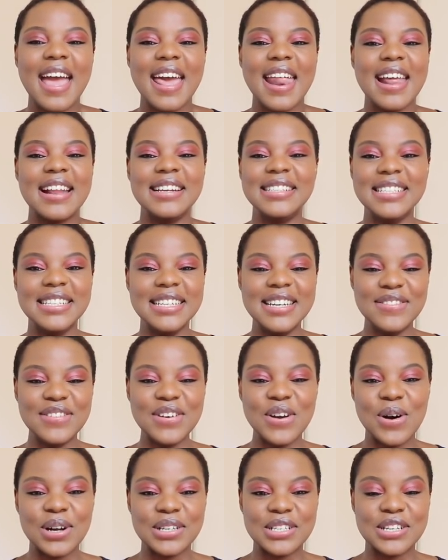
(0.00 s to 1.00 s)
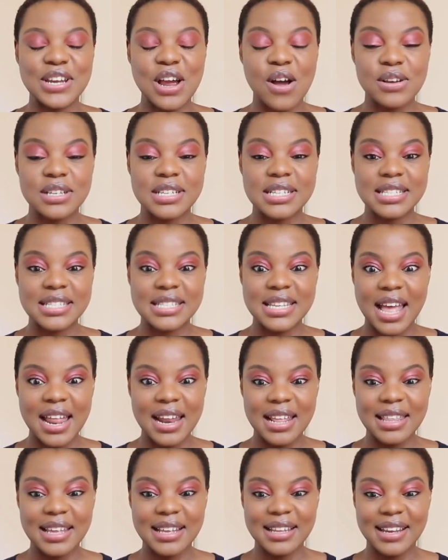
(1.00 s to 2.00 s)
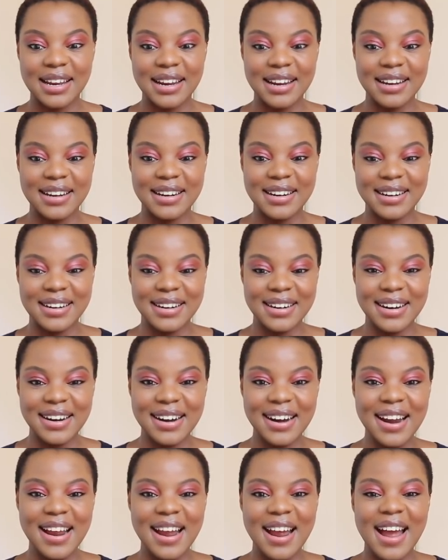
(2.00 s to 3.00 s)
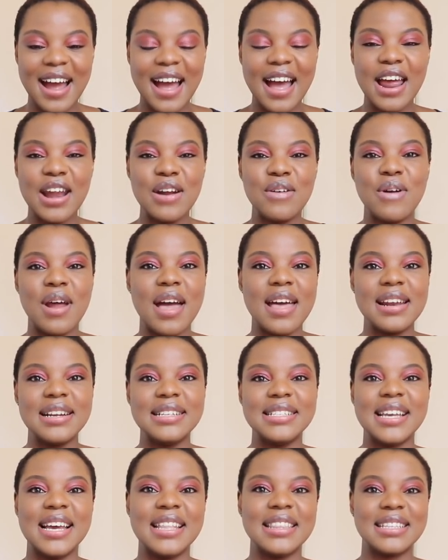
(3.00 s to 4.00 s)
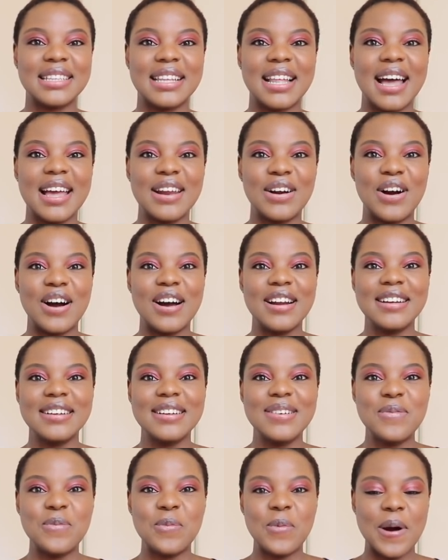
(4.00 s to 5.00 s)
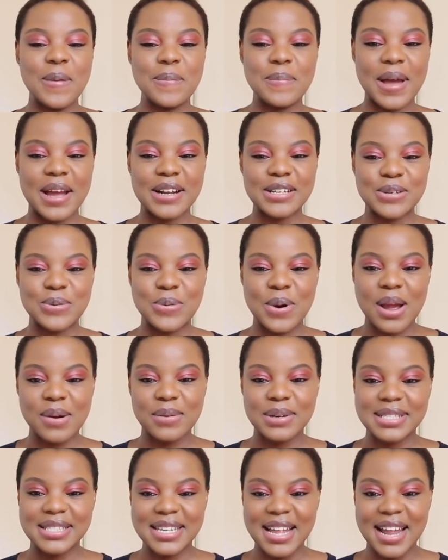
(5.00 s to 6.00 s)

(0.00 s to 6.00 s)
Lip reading: And I didn't even know what to do. I was just standing there like, I ran and turned the light on, went back to where I was